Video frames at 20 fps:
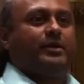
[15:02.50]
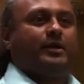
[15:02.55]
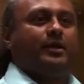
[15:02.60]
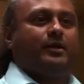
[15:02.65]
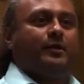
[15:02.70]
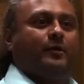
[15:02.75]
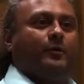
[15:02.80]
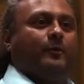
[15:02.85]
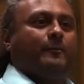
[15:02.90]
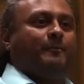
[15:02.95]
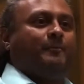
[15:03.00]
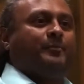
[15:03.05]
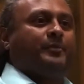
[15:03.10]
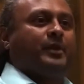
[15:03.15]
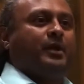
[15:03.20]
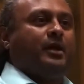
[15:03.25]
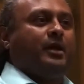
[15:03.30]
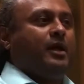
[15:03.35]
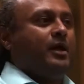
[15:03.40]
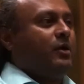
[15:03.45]
can do,
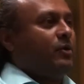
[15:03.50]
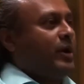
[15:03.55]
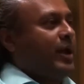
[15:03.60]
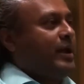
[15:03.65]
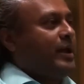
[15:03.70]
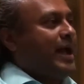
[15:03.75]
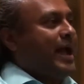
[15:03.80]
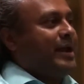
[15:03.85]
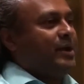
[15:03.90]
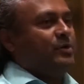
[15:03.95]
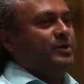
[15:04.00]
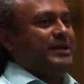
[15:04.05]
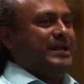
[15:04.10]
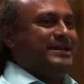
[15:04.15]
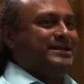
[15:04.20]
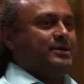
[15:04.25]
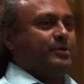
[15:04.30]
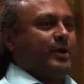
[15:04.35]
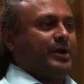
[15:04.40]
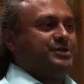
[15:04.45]
right? I don't
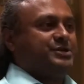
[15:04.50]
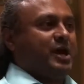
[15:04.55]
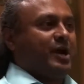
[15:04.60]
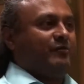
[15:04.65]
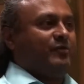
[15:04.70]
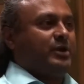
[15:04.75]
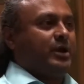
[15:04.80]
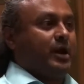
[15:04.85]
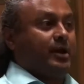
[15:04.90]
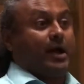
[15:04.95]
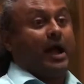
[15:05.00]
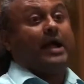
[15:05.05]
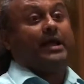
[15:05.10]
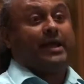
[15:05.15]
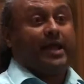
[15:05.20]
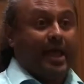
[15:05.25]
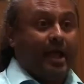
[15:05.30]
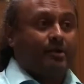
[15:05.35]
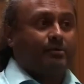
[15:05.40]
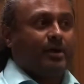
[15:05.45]
need to write JavaDoc. I
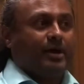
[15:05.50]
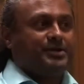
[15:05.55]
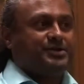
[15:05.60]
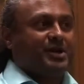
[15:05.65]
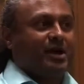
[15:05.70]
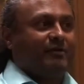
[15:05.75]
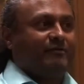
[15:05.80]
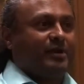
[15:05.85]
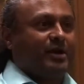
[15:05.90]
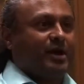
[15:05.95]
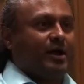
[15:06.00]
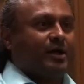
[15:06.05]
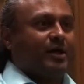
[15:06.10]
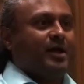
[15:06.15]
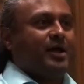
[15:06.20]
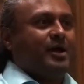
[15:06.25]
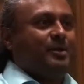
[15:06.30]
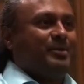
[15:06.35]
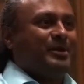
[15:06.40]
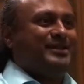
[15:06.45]
can write JavaDoc,
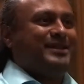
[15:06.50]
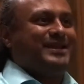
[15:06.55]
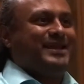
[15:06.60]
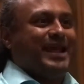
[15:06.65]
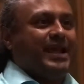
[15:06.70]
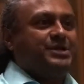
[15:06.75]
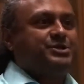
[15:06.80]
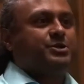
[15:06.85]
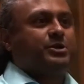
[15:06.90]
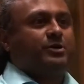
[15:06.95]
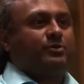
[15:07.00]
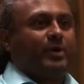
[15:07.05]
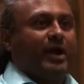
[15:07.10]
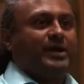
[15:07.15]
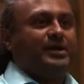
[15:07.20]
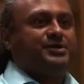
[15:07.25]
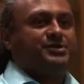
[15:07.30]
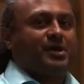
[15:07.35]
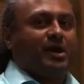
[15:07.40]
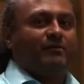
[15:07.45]
but the danger in
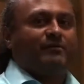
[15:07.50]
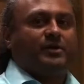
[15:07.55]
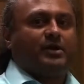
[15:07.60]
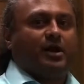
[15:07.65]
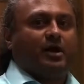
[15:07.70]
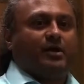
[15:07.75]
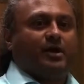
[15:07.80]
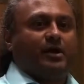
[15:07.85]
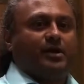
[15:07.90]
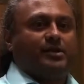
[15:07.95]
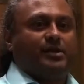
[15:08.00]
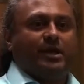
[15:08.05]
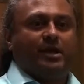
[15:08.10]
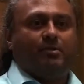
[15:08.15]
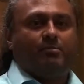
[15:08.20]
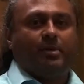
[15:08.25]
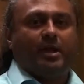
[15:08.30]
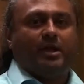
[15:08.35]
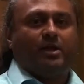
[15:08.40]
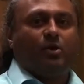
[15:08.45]
writing JavaDoc is it
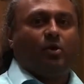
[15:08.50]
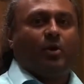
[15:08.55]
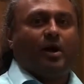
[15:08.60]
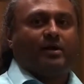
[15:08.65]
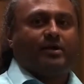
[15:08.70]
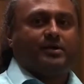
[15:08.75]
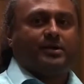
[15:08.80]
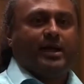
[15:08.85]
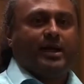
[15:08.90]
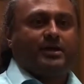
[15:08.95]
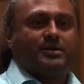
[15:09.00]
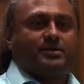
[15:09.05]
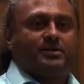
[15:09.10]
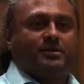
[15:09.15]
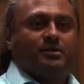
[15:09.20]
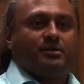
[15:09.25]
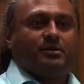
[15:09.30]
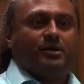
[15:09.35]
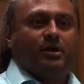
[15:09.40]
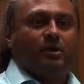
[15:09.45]
may go out of date.
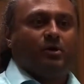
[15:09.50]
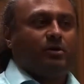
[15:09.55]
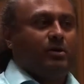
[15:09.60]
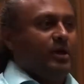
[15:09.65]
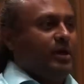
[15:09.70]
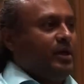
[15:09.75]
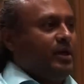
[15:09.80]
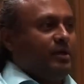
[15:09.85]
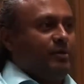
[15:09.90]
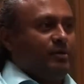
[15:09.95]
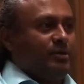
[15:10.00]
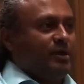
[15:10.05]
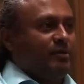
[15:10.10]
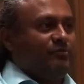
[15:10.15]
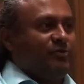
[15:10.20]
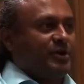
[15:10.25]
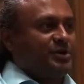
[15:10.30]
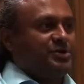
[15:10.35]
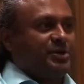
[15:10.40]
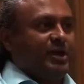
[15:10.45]
You know, the
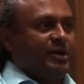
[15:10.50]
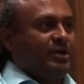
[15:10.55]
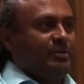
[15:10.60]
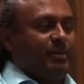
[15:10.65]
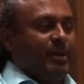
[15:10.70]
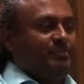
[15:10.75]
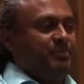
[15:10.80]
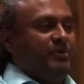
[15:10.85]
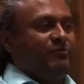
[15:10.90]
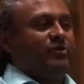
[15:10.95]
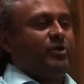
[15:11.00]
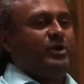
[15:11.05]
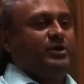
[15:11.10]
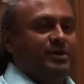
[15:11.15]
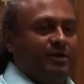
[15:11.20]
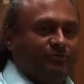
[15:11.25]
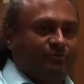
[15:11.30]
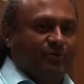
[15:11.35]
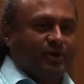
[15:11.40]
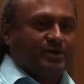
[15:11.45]
functionality might be very
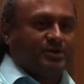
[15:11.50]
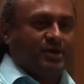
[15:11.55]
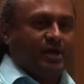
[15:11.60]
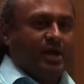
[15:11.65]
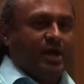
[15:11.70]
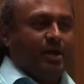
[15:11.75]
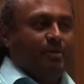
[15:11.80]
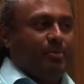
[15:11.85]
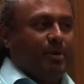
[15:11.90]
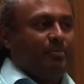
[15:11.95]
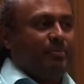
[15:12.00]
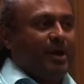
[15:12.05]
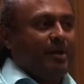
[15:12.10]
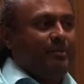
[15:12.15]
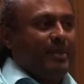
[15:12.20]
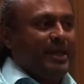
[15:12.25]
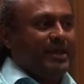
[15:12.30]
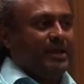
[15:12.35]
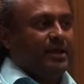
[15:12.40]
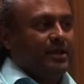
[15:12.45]
different. But by
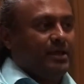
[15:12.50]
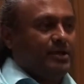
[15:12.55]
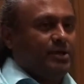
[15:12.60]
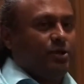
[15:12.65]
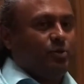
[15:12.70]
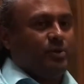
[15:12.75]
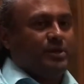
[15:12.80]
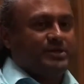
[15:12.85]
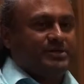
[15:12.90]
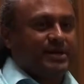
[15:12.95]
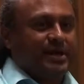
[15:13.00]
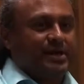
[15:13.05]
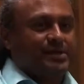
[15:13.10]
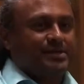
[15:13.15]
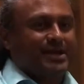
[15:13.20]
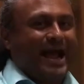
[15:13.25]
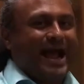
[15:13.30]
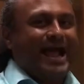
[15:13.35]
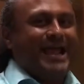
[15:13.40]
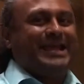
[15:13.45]
making a unit test,
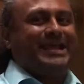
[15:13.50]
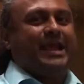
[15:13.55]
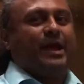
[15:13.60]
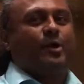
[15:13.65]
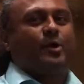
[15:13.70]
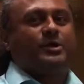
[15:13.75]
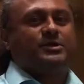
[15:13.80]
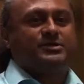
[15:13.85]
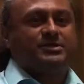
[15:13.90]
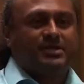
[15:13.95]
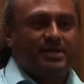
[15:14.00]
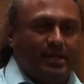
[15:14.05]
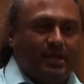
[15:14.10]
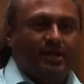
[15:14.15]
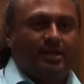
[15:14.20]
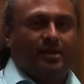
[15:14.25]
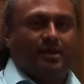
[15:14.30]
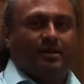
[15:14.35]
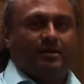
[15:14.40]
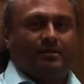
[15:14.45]
I
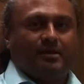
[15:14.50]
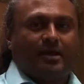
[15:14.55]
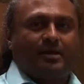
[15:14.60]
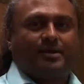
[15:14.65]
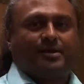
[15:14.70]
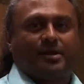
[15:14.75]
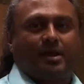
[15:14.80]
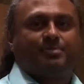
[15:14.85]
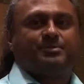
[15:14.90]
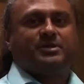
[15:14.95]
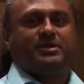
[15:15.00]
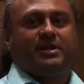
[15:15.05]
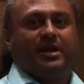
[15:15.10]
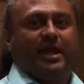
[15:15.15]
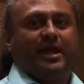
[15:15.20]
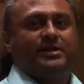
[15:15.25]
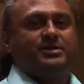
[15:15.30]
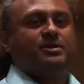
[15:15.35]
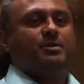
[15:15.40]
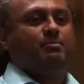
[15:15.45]
guarantee that it's up to
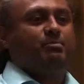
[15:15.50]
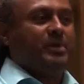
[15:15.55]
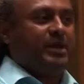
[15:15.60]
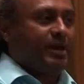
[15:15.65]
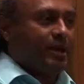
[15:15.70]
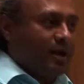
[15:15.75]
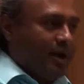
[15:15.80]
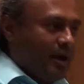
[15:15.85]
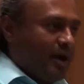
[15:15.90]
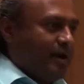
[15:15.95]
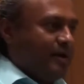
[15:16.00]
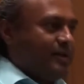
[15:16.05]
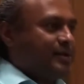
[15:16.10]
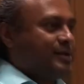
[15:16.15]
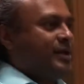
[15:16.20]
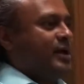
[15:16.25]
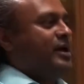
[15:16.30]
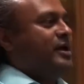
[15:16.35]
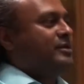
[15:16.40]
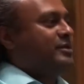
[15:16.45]
date because
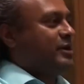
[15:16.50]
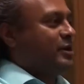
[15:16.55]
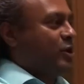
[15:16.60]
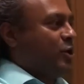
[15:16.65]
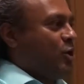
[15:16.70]
the